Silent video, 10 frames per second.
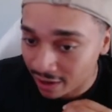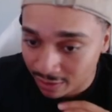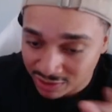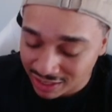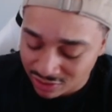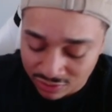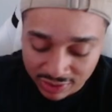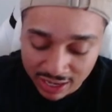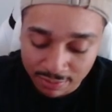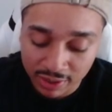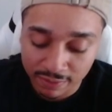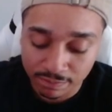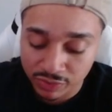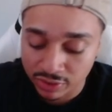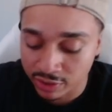Stay tuned for that. But
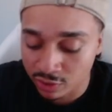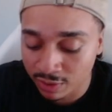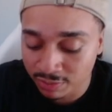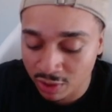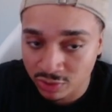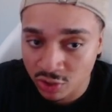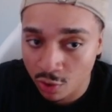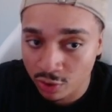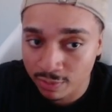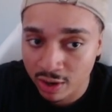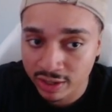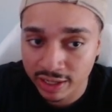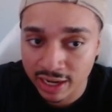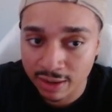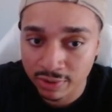the crypto total
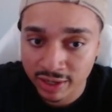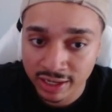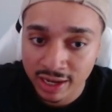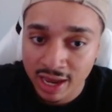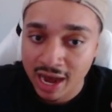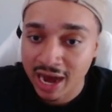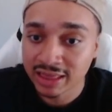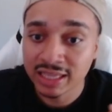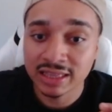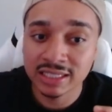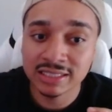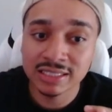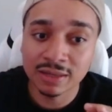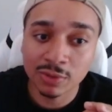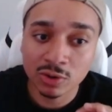market cap, okay, I think this
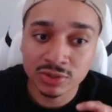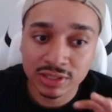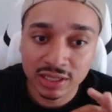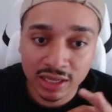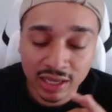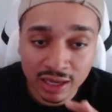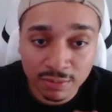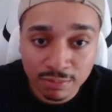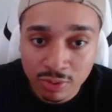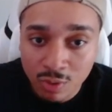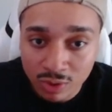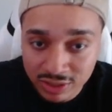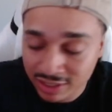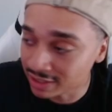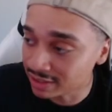is the most
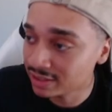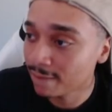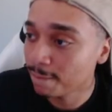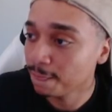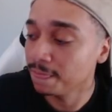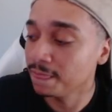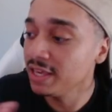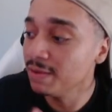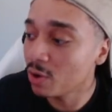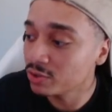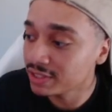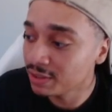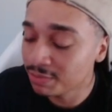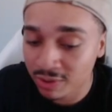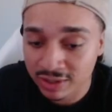important
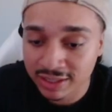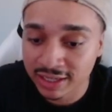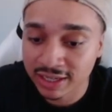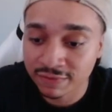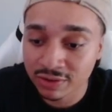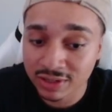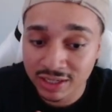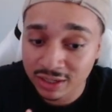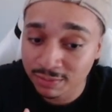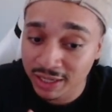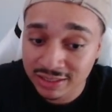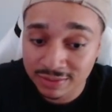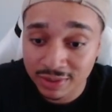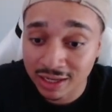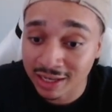thing. If you're looking to make
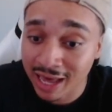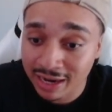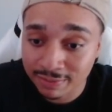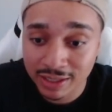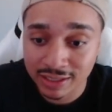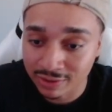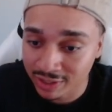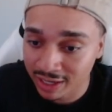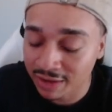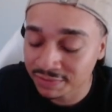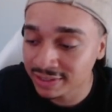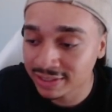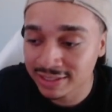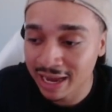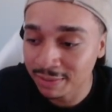a lot of money, okay, I've seen
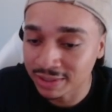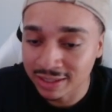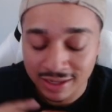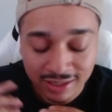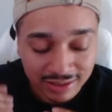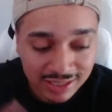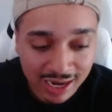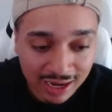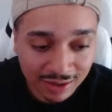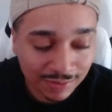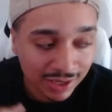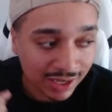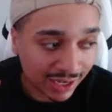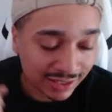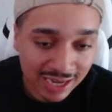this happen time
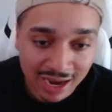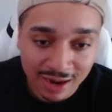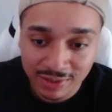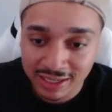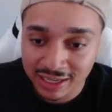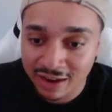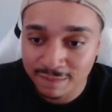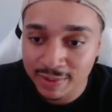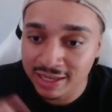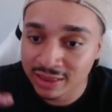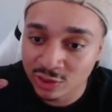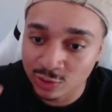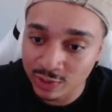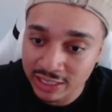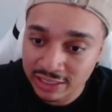and time again. I've been in
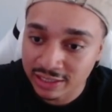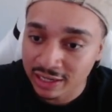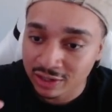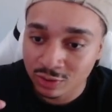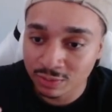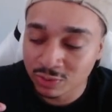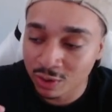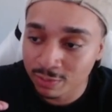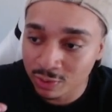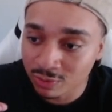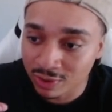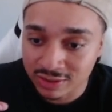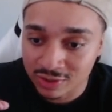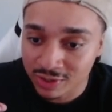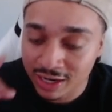3 crypto bull
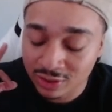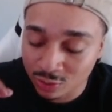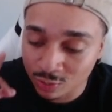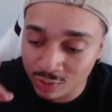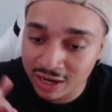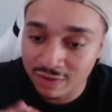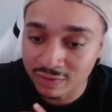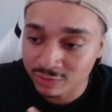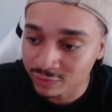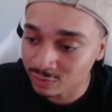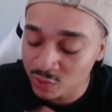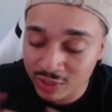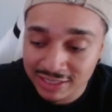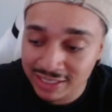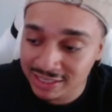runs, okay, 3 of them from
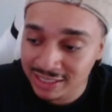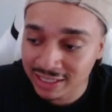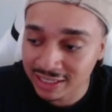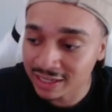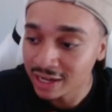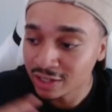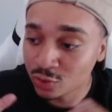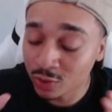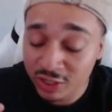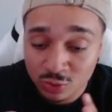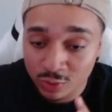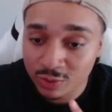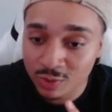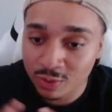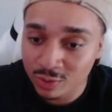2016.
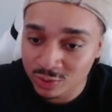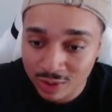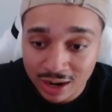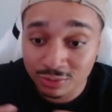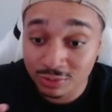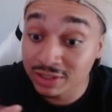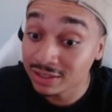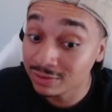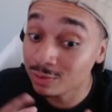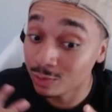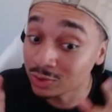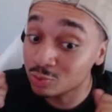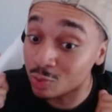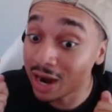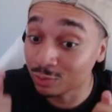2021 was where I
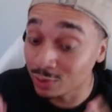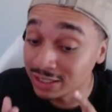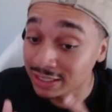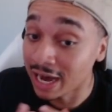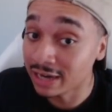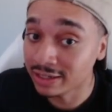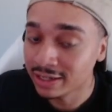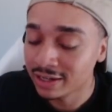really got it.